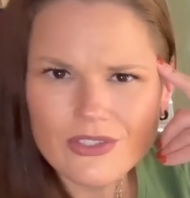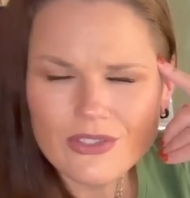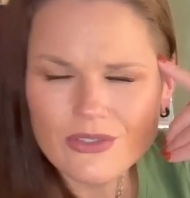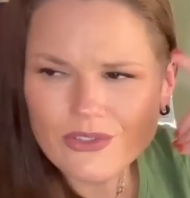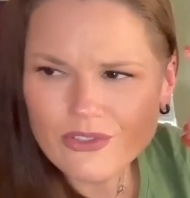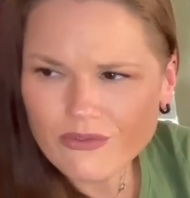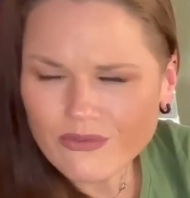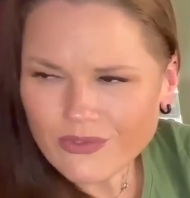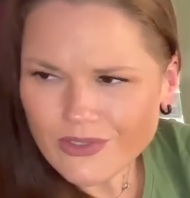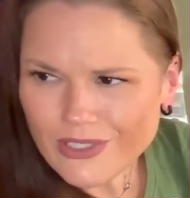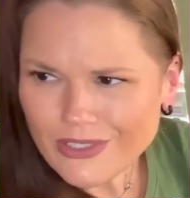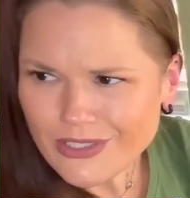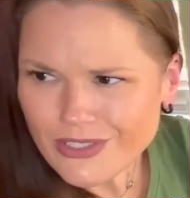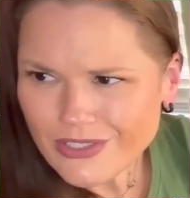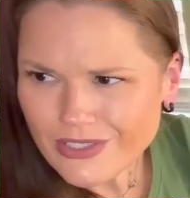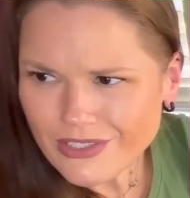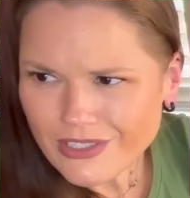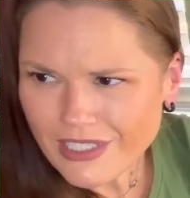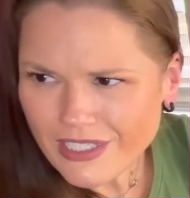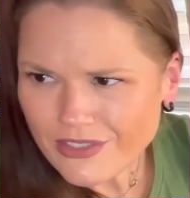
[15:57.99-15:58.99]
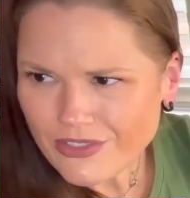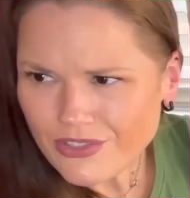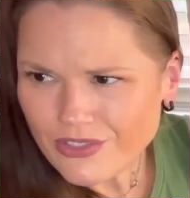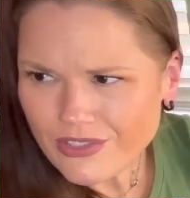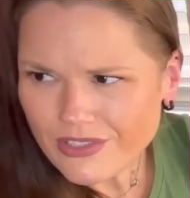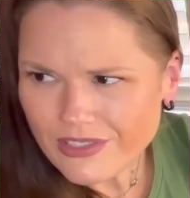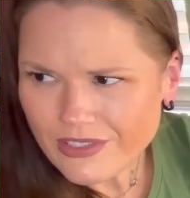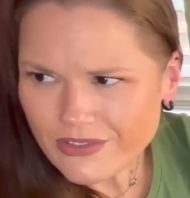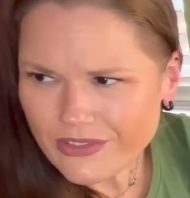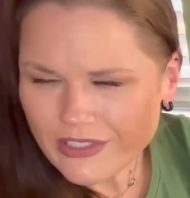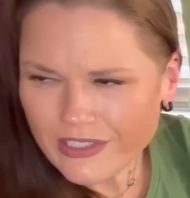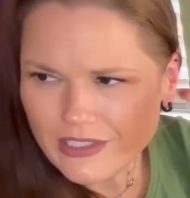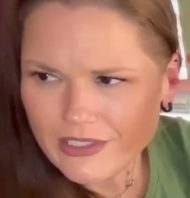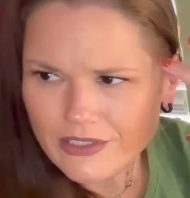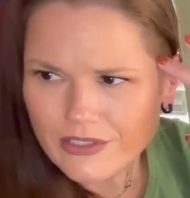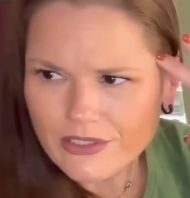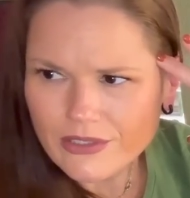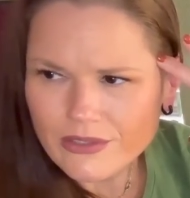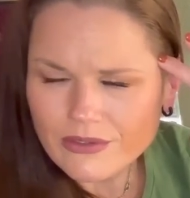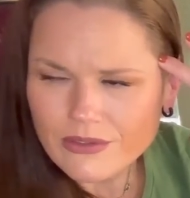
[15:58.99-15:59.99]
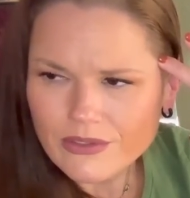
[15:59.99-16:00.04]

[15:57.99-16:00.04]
There's a fondness attached to the other gig.